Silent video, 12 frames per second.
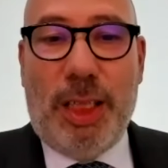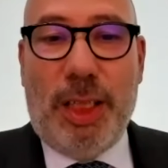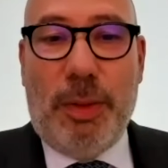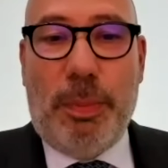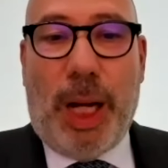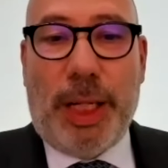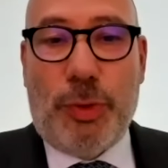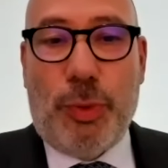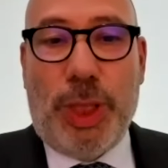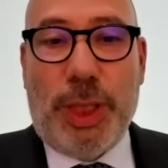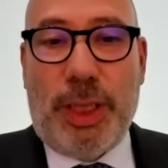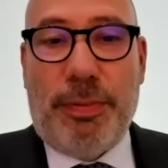uh, by
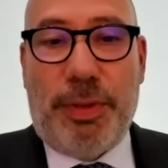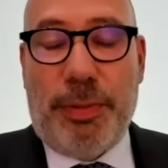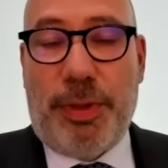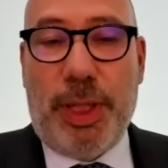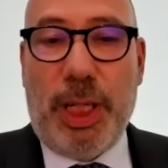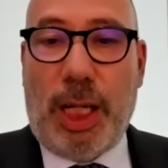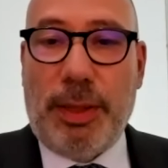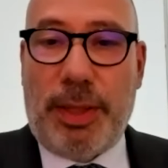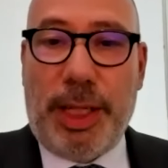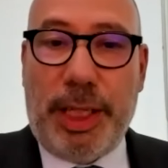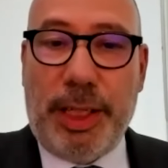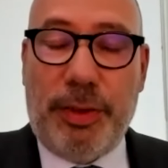2050 and
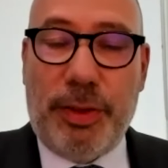taking